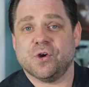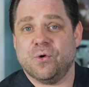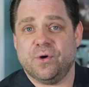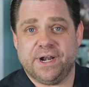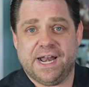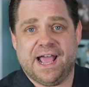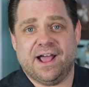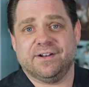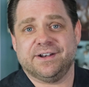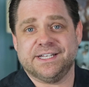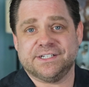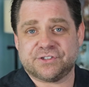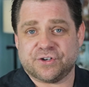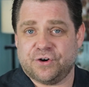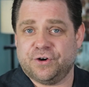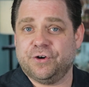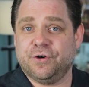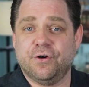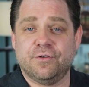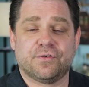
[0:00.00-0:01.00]
going out and
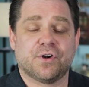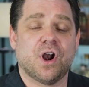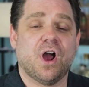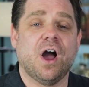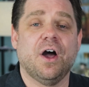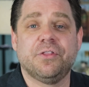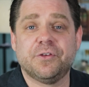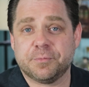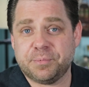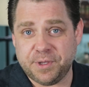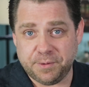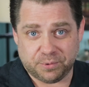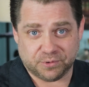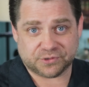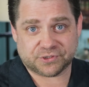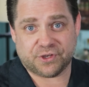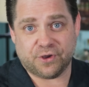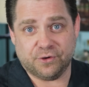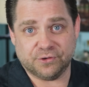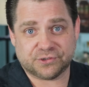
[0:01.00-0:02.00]
turning over other
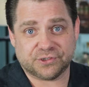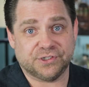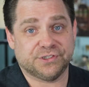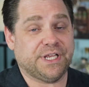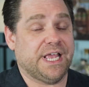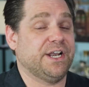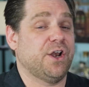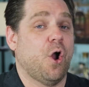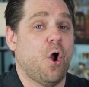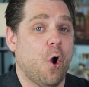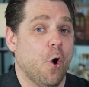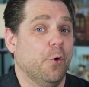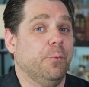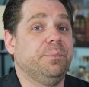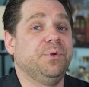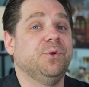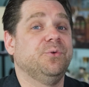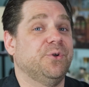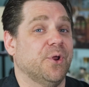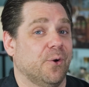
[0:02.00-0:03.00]
people's coasters and
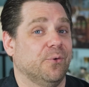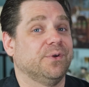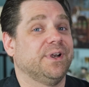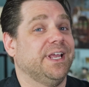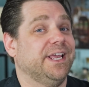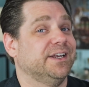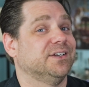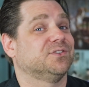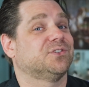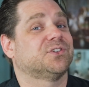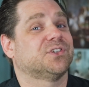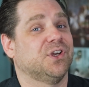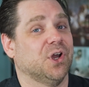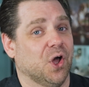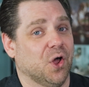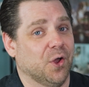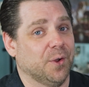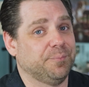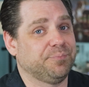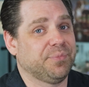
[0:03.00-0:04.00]
hope you don't hit a
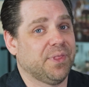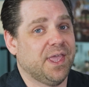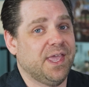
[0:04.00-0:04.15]
skull.